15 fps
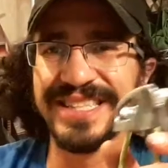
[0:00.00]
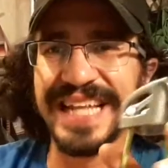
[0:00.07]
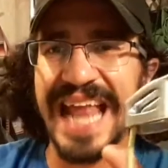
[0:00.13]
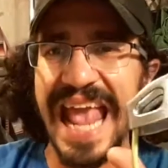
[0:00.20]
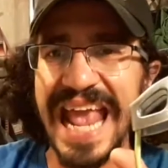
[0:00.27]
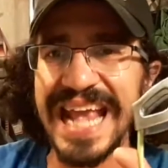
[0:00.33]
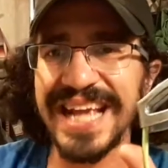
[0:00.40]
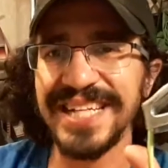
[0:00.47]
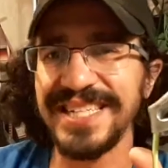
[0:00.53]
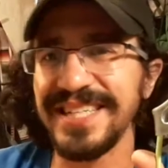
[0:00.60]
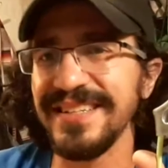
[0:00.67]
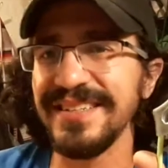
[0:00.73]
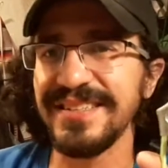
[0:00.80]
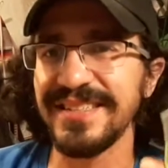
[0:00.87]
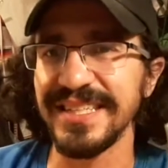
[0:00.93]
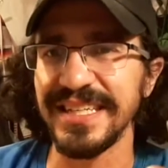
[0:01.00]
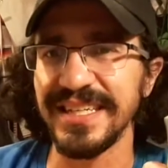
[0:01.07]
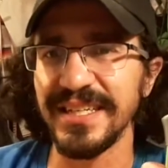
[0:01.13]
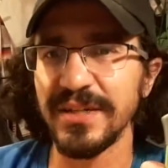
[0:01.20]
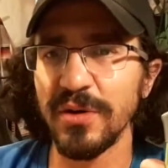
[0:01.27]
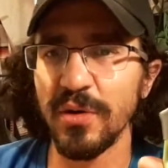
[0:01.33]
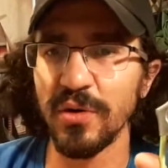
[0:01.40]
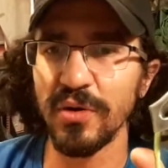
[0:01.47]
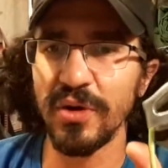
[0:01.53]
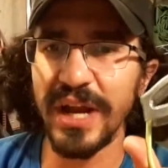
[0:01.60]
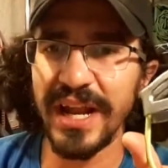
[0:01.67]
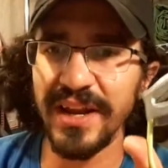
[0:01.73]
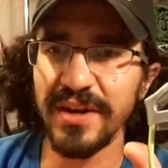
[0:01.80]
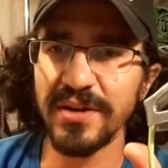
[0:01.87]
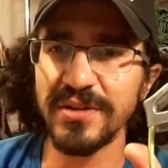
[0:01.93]
an ATC, or
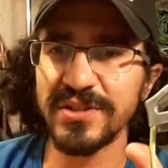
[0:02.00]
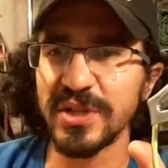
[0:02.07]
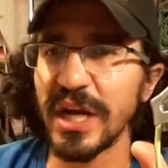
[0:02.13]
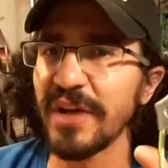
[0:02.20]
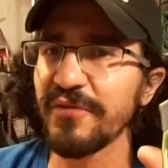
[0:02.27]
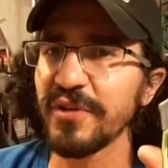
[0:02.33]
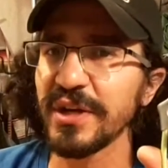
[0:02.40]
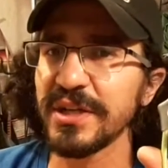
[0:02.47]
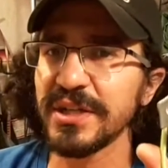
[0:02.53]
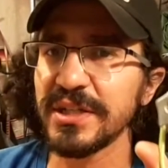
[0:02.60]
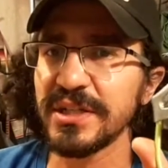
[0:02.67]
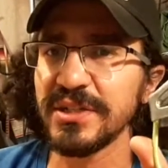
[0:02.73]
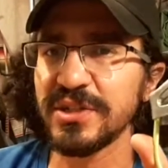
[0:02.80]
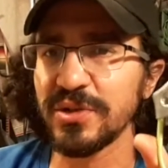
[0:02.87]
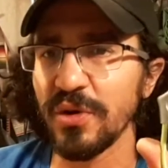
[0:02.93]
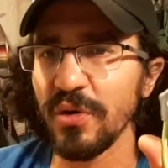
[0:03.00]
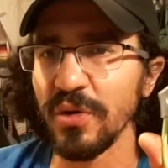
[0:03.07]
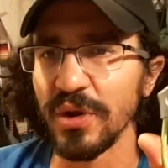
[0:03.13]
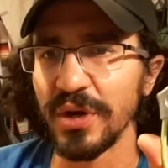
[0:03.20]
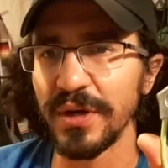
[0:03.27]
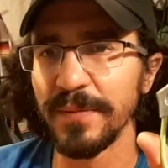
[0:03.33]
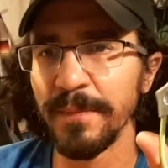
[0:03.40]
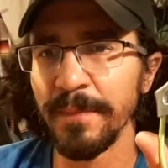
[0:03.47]
air traffic controller.